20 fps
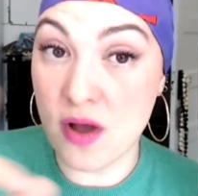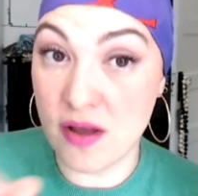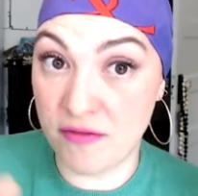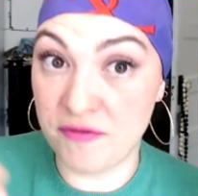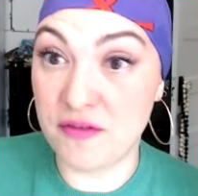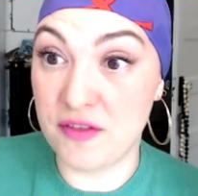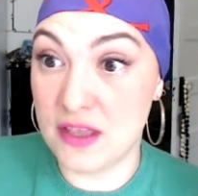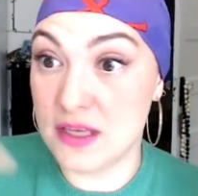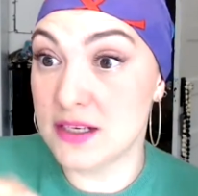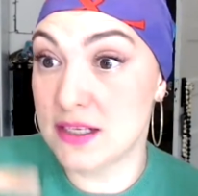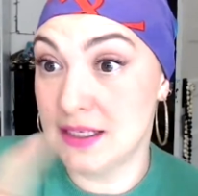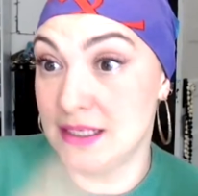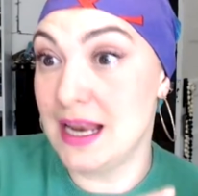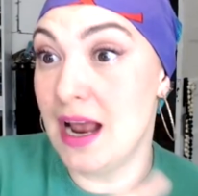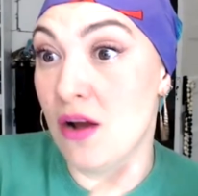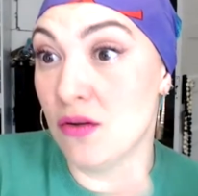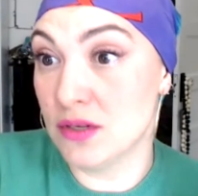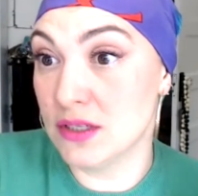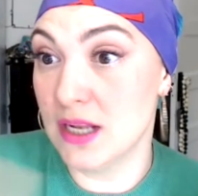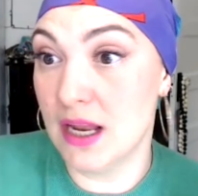if this
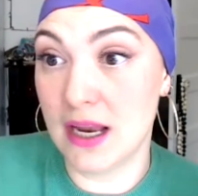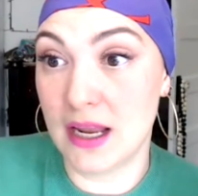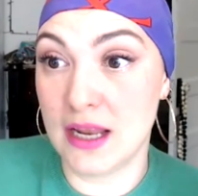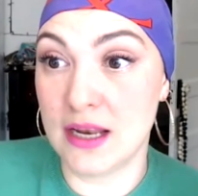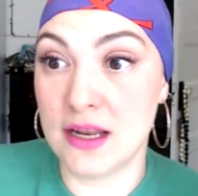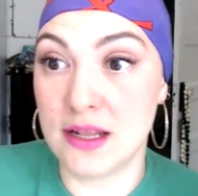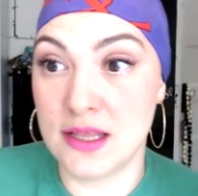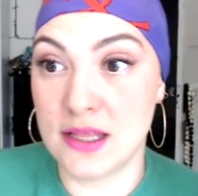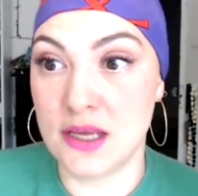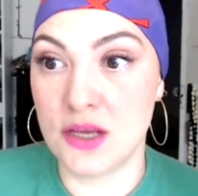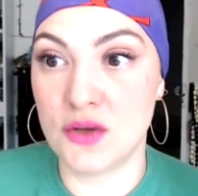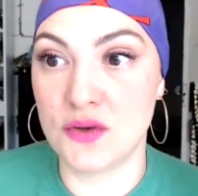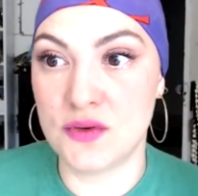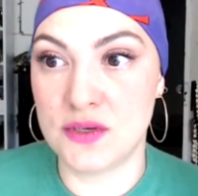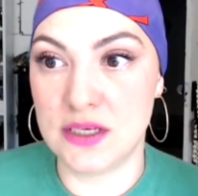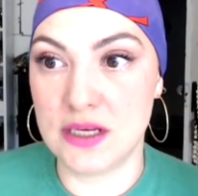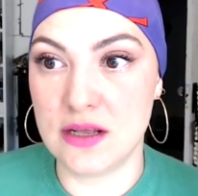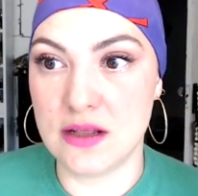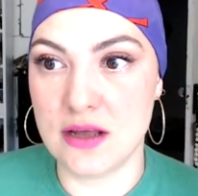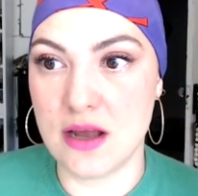sounds like anything you
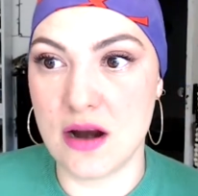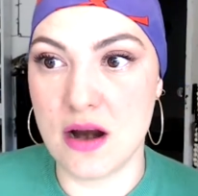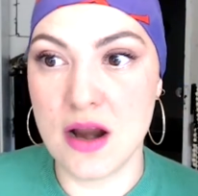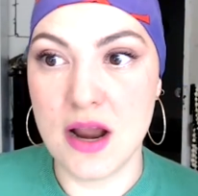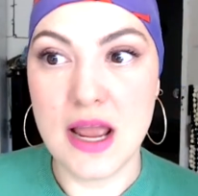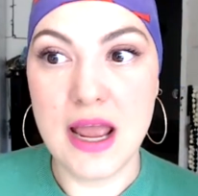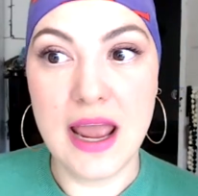see there.